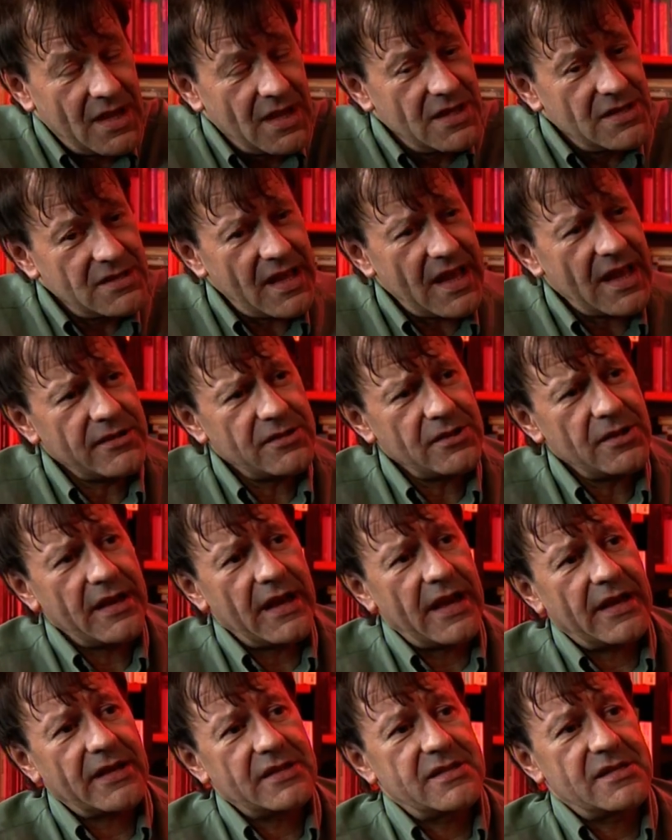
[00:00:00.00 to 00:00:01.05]
So how did you get
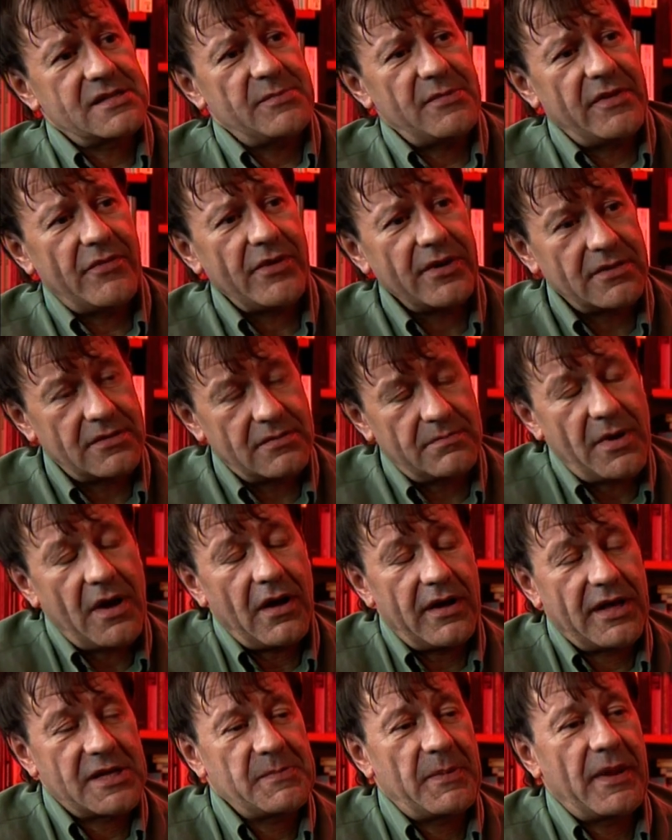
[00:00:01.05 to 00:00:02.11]
access? I mean, you've already
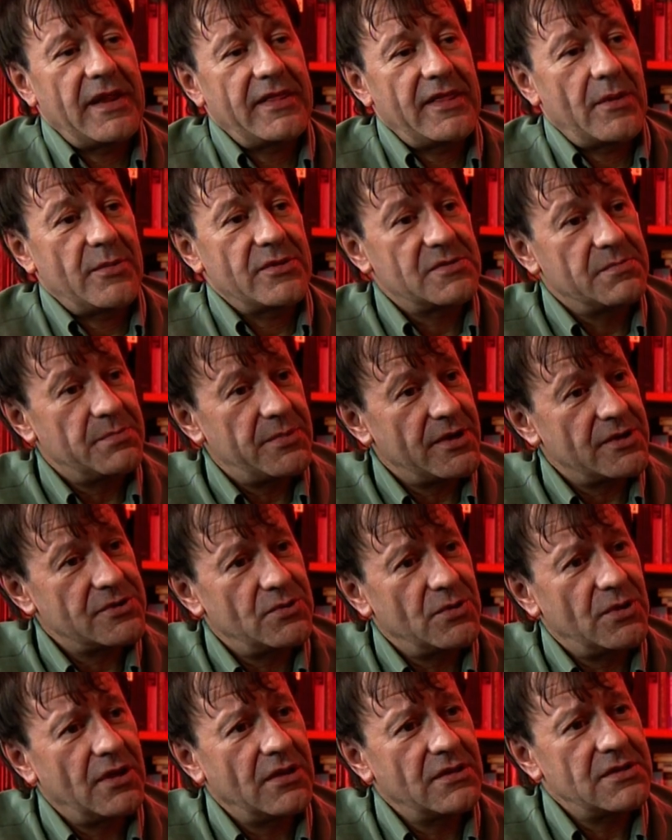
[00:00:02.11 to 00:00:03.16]
partly explained that with some
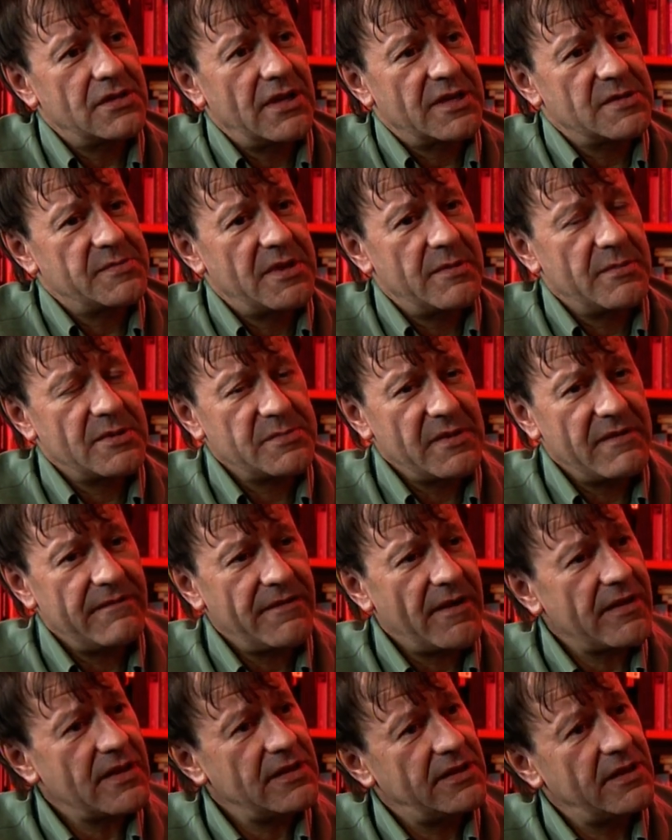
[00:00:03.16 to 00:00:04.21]
personal contacts, but it must be
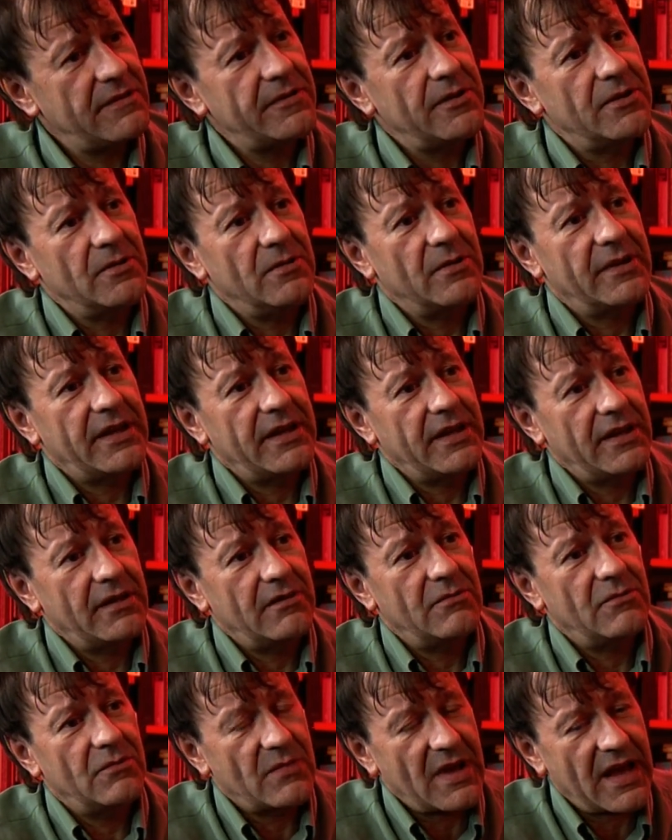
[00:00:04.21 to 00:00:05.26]
very difficult getting
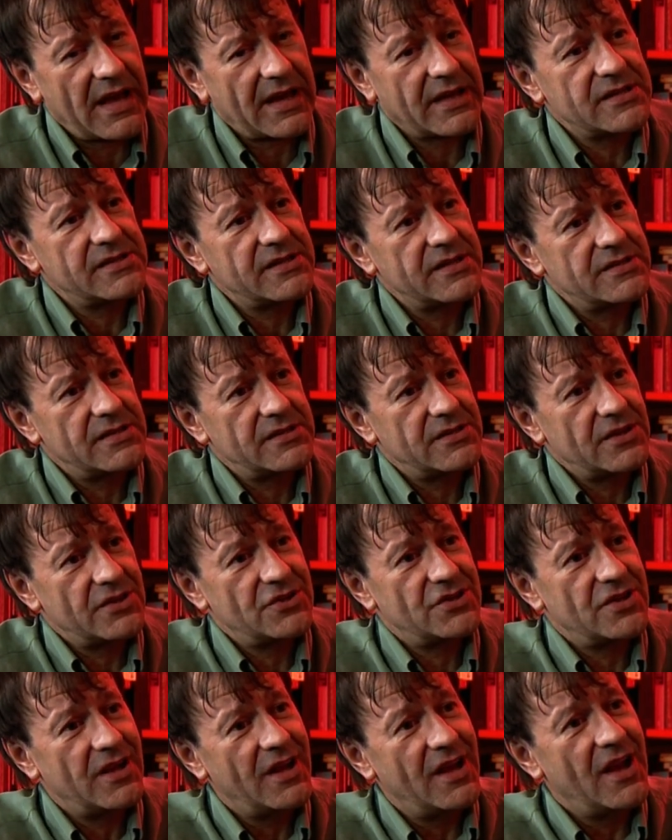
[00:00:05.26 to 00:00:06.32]
access to such
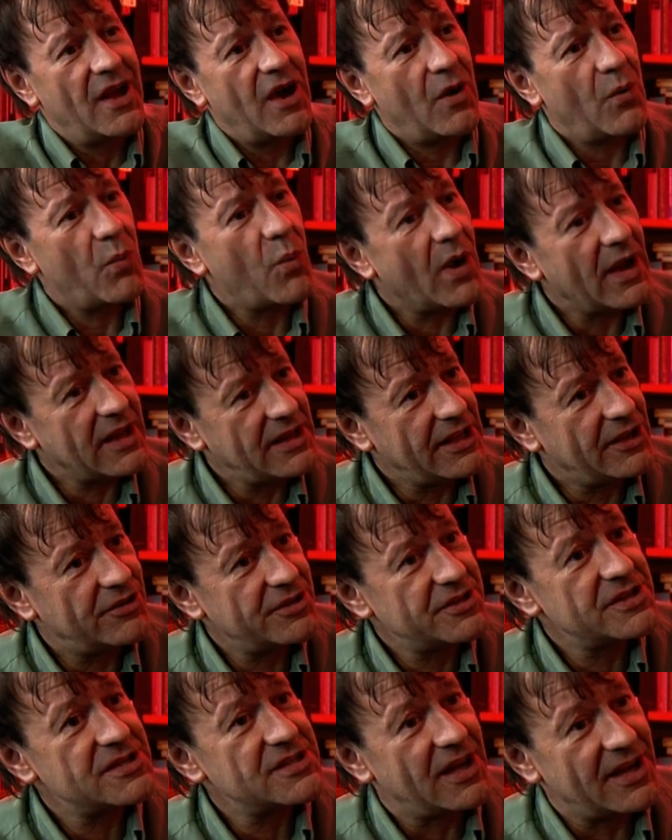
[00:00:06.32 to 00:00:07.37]
a widely
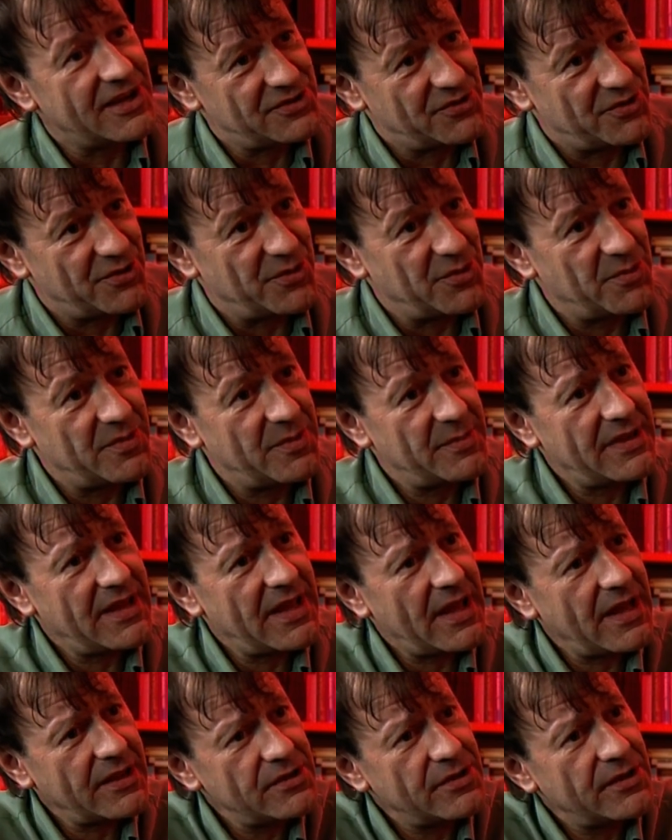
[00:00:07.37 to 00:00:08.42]
criticised group. I mean,
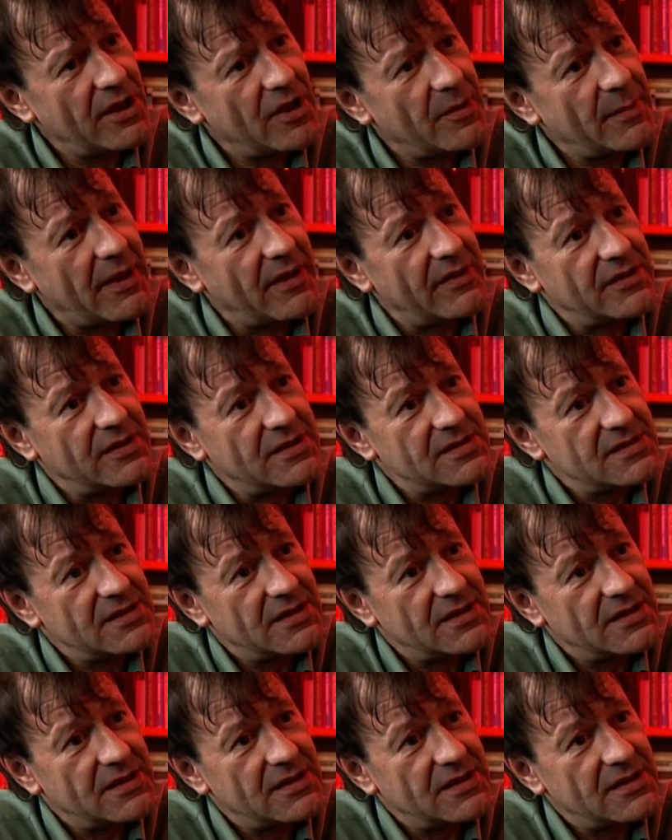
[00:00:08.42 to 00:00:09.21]
how did you go about this?